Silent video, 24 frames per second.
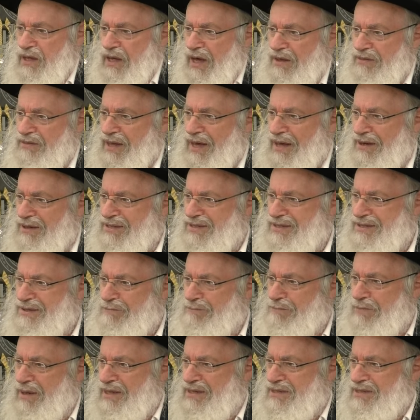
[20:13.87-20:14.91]
And that is the
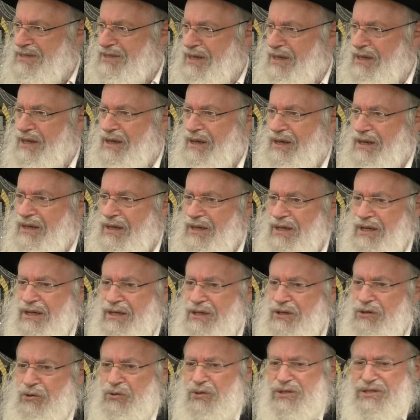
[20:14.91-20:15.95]
basic
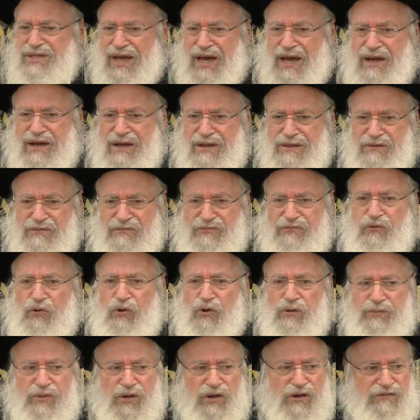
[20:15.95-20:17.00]
nusach, the
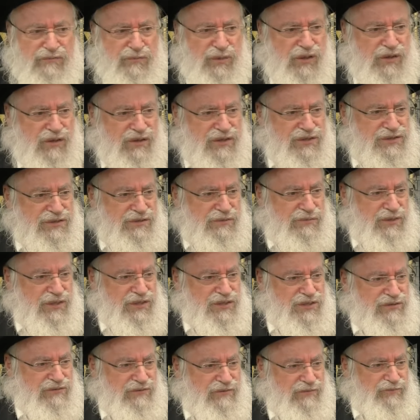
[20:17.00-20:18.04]
formula of Birchos
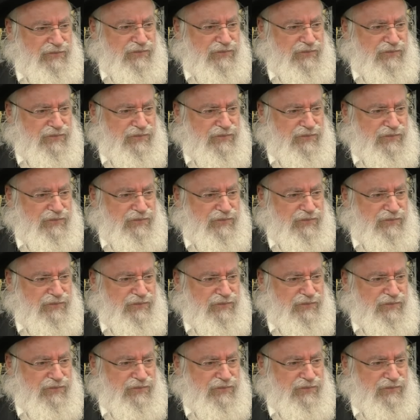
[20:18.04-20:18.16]
HaMitzvah.